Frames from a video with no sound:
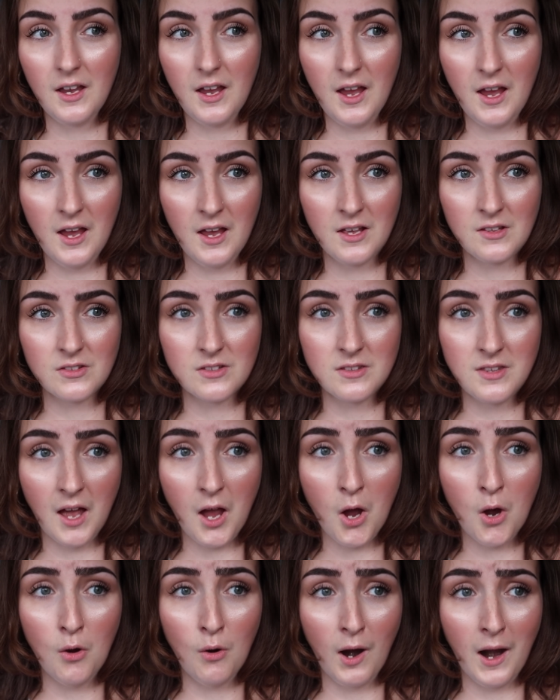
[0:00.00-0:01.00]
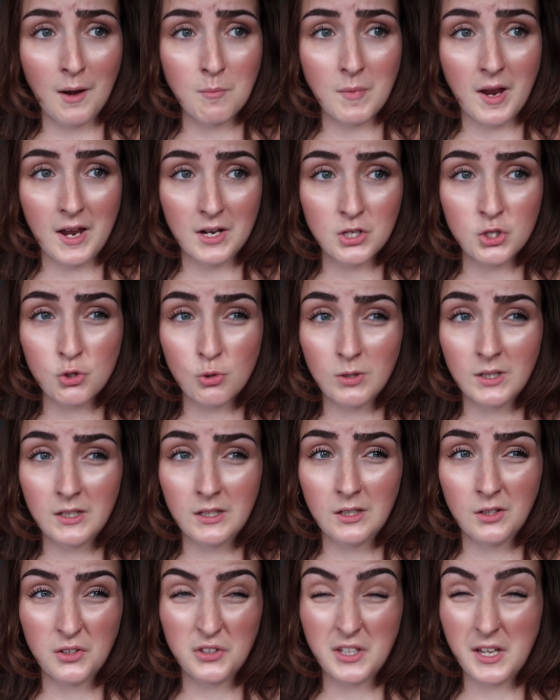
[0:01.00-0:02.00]
And now I'm
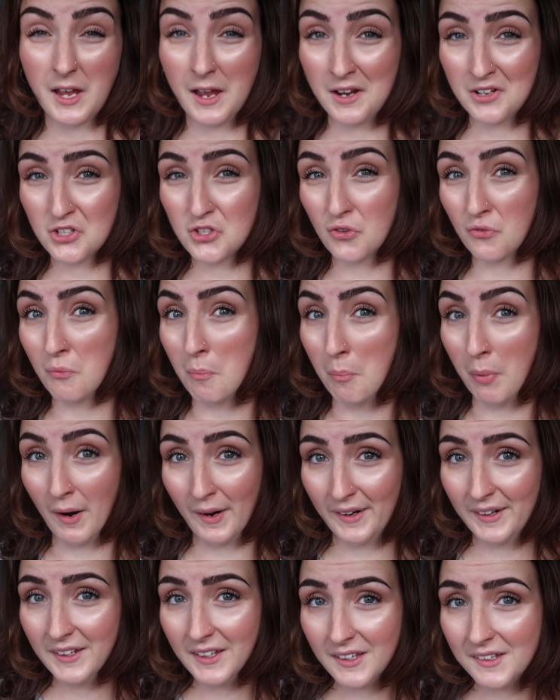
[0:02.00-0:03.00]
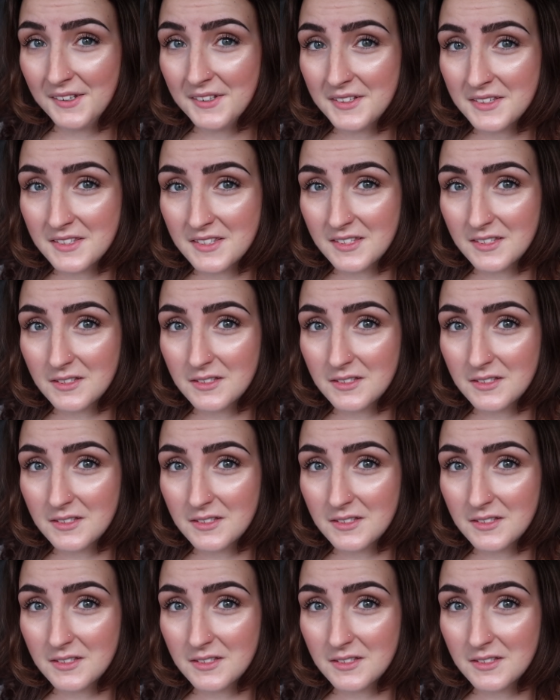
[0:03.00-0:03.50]
actually on the edge of buying it.